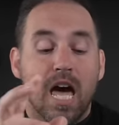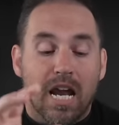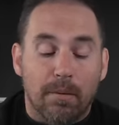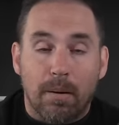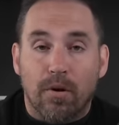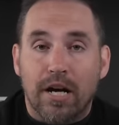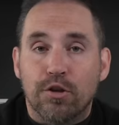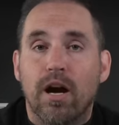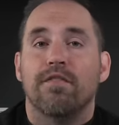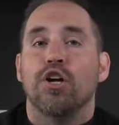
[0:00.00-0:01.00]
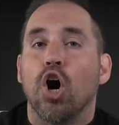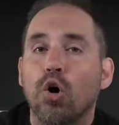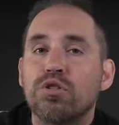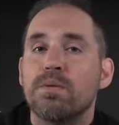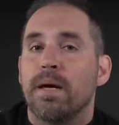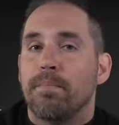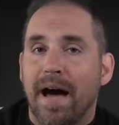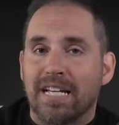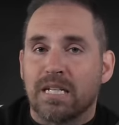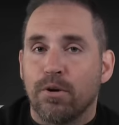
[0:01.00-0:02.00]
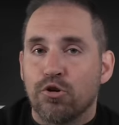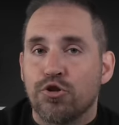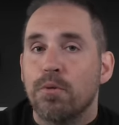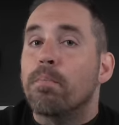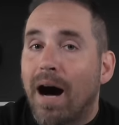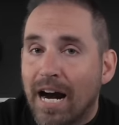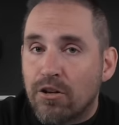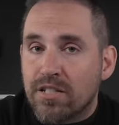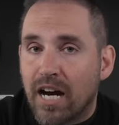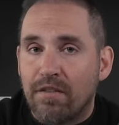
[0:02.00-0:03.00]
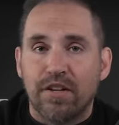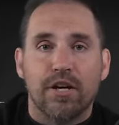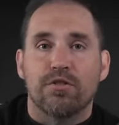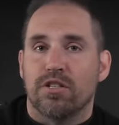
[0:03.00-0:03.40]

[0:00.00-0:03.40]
Now remember, I do have the ultimate basketball shoe buyer's guide videos,